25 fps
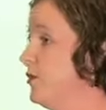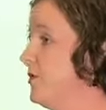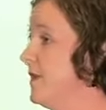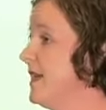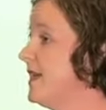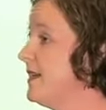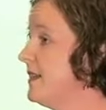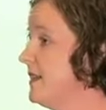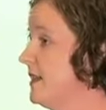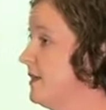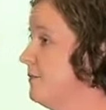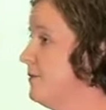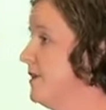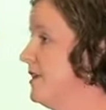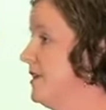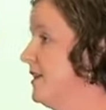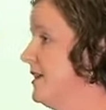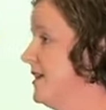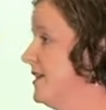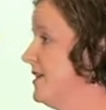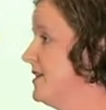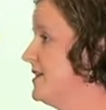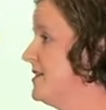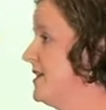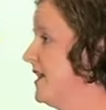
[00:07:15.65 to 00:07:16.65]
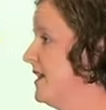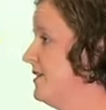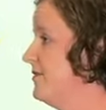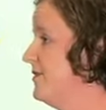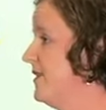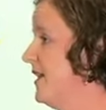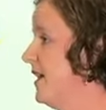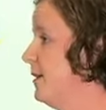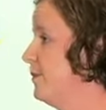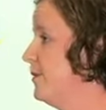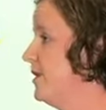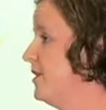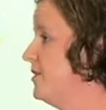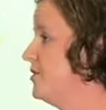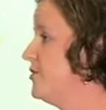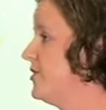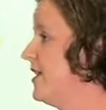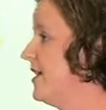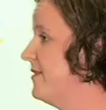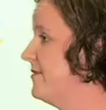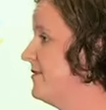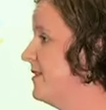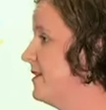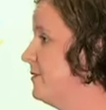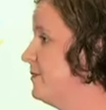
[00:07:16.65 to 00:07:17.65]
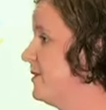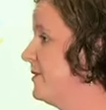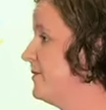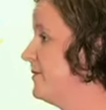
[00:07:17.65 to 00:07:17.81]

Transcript: quickly when you get a safe gap in traffic,